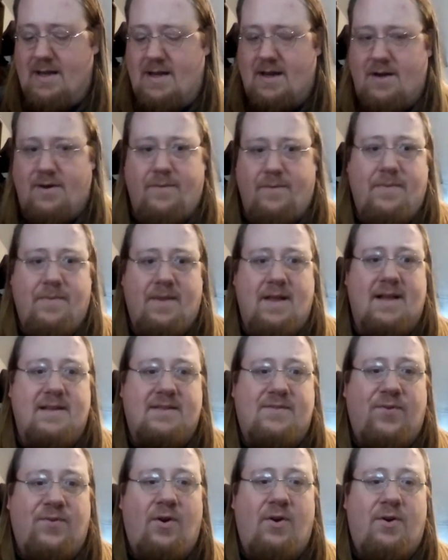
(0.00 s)
Now,
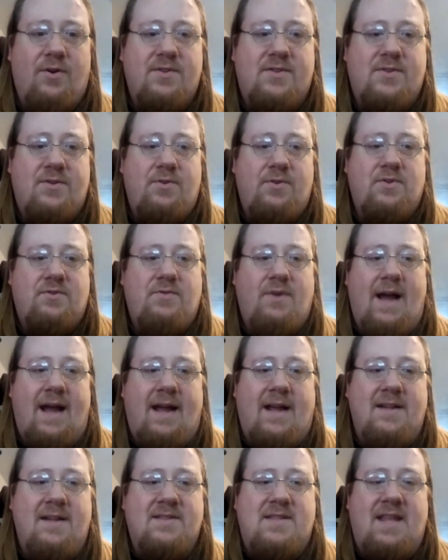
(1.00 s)
as for old school
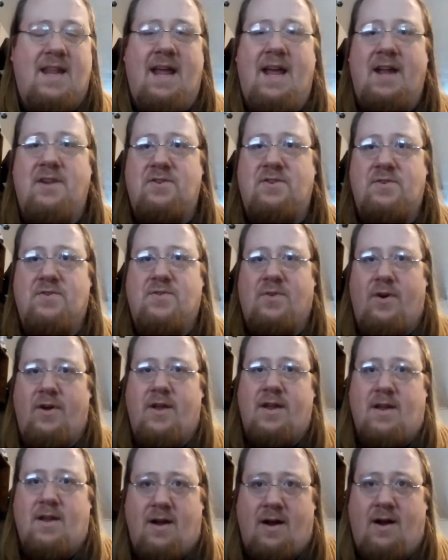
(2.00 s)
dragons that had you
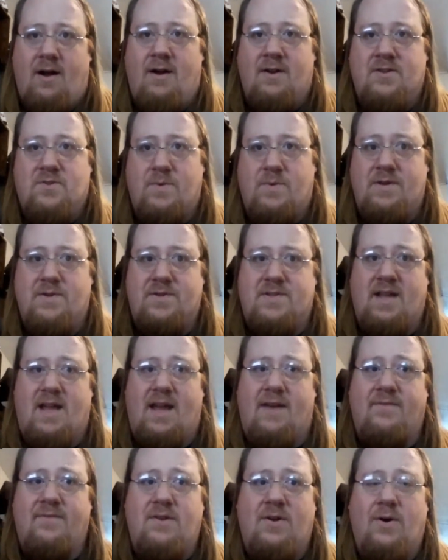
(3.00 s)
drawing cards, we used to
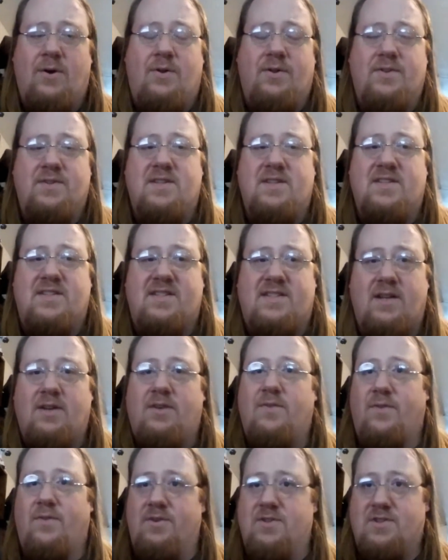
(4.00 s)
have golds and
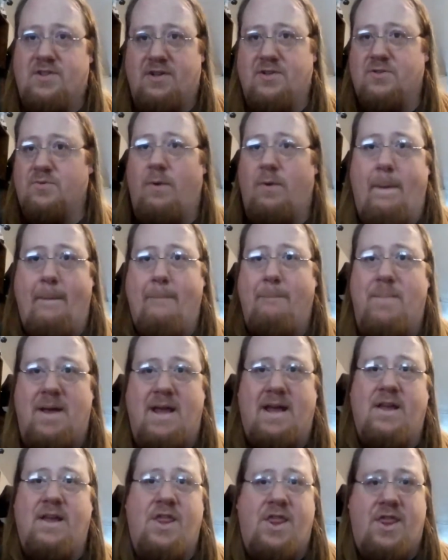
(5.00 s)
silvers. Those were a
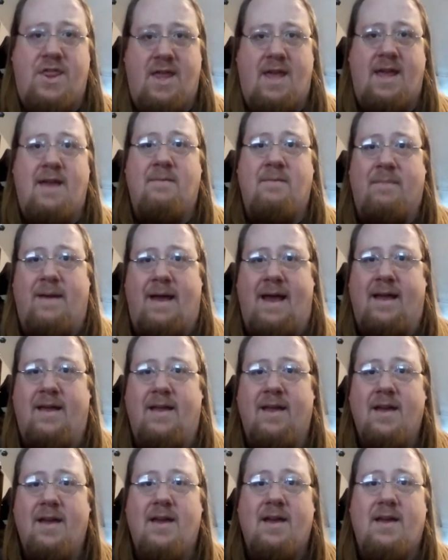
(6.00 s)
big thing back
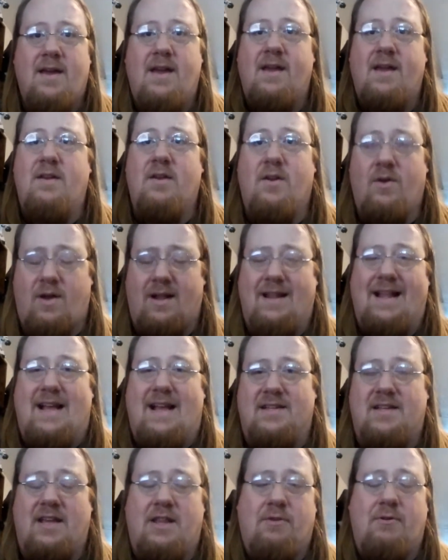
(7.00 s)
in
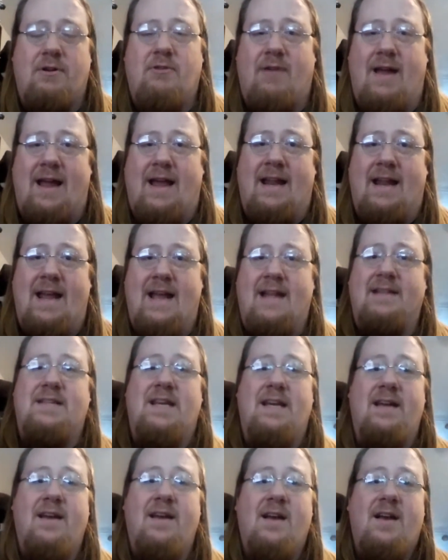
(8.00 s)
classic Three-Dragon
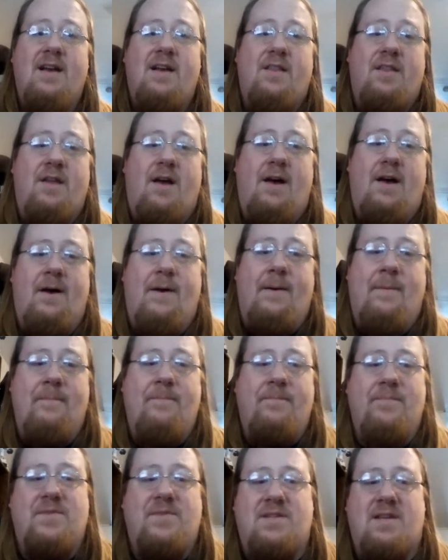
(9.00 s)
Ante.
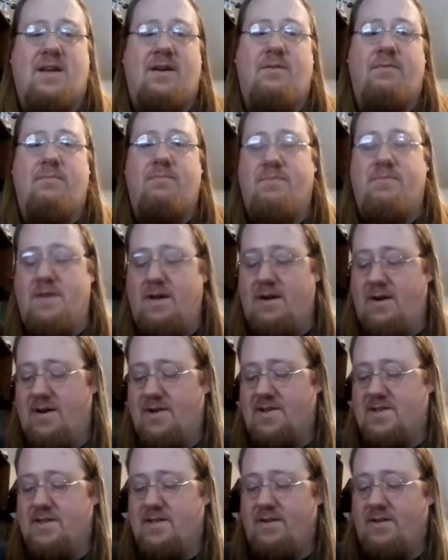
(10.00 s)
So there
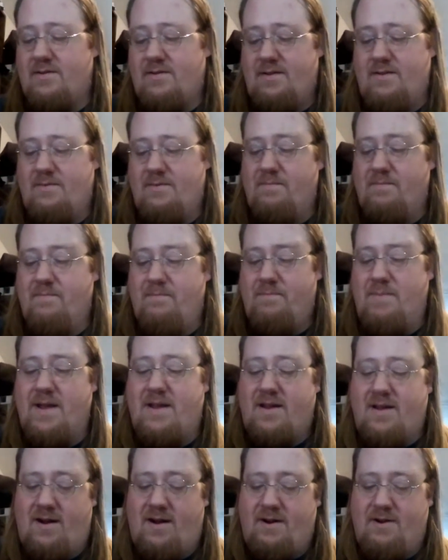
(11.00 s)
are still
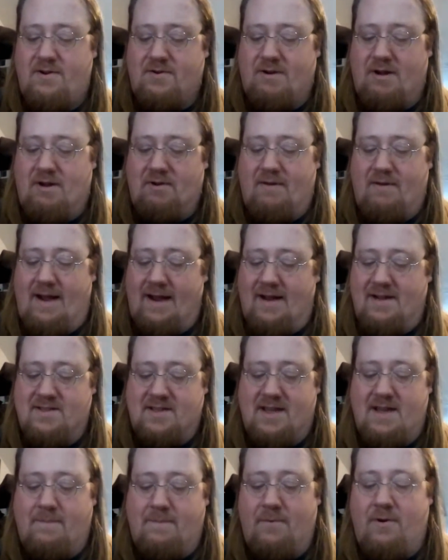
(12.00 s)
big card draw
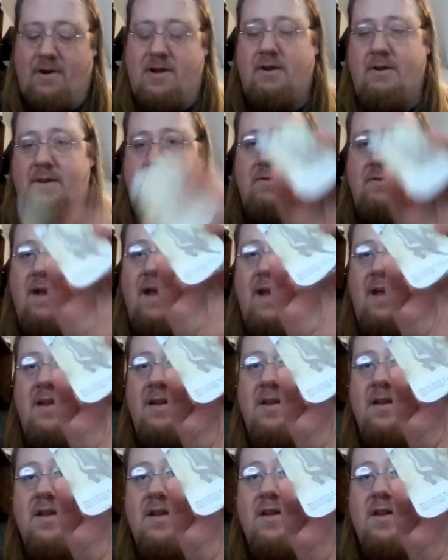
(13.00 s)
dragons like Mercury
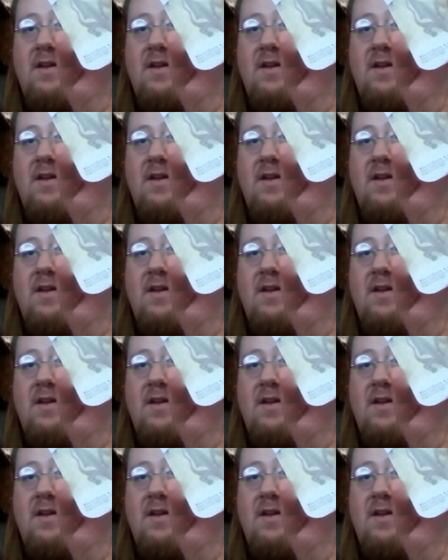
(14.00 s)
Dragon.